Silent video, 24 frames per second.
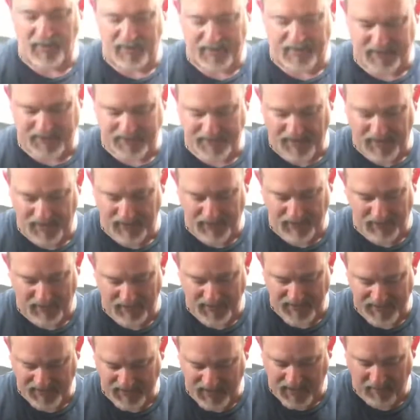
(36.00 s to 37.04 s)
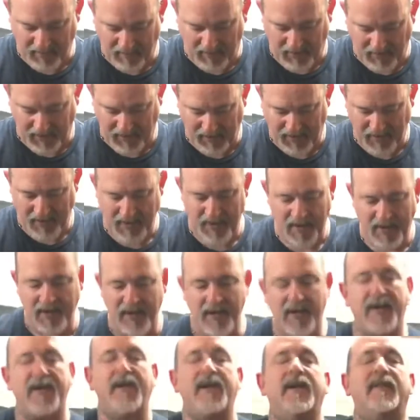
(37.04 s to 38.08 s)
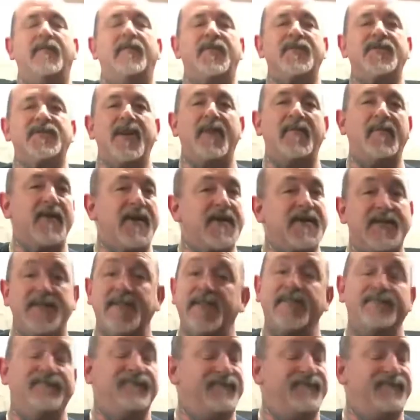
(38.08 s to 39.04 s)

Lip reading: excited to go to the skate park, and for some reason,